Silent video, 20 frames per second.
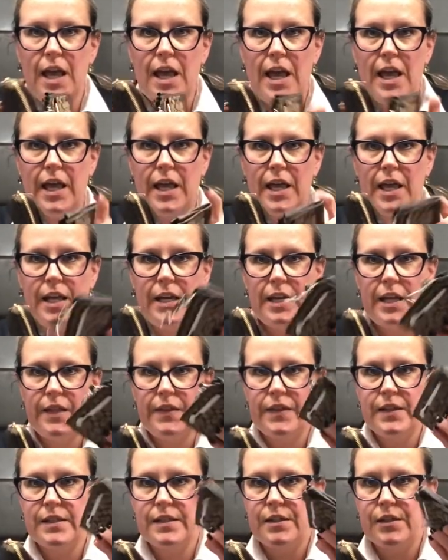and in
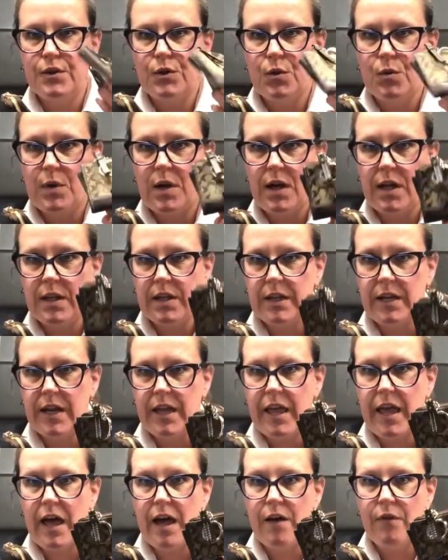this little wallet I
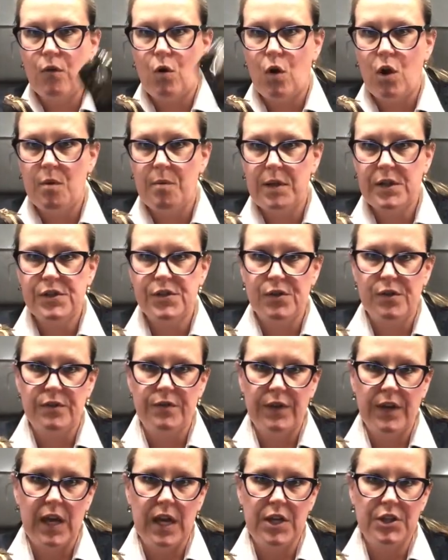have all my
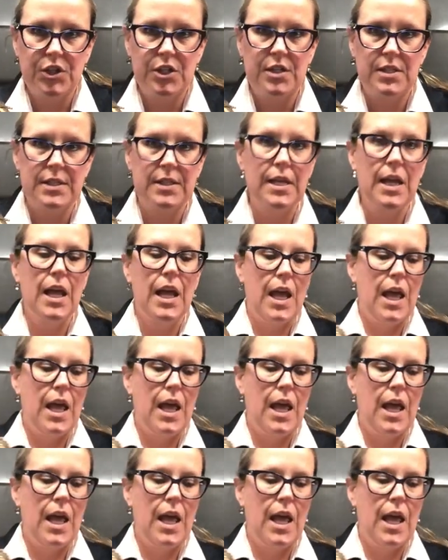certifications